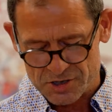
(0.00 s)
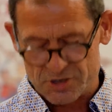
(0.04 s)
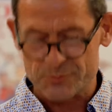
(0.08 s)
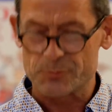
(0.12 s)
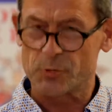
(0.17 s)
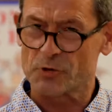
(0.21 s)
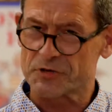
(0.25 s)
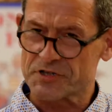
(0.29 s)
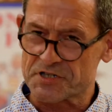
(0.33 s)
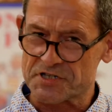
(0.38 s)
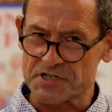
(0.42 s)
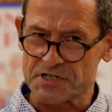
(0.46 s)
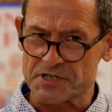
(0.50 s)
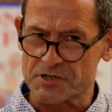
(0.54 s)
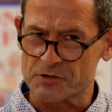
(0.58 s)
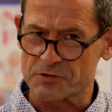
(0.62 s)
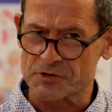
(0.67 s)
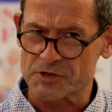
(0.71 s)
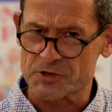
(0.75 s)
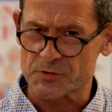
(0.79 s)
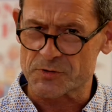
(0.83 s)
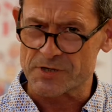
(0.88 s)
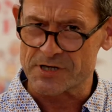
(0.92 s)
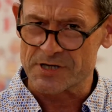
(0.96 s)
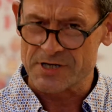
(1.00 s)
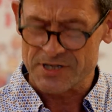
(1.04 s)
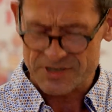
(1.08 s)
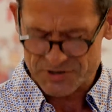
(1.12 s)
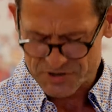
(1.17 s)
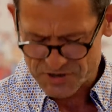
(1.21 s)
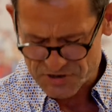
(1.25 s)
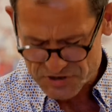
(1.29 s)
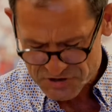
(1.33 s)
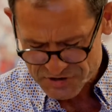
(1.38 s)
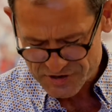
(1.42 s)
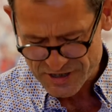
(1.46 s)
to put the city onto a
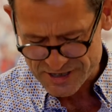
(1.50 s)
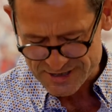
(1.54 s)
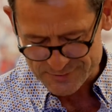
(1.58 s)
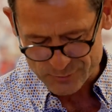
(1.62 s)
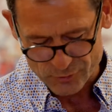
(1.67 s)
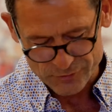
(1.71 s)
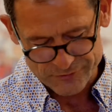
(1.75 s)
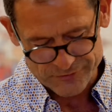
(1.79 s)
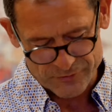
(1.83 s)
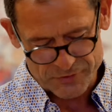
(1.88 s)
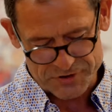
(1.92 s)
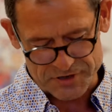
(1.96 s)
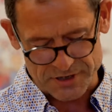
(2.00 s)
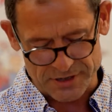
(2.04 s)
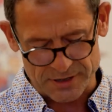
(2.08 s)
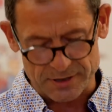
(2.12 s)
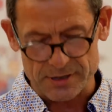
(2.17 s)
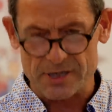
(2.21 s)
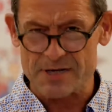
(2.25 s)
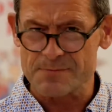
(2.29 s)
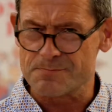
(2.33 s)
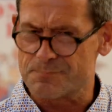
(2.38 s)
sustainable footing,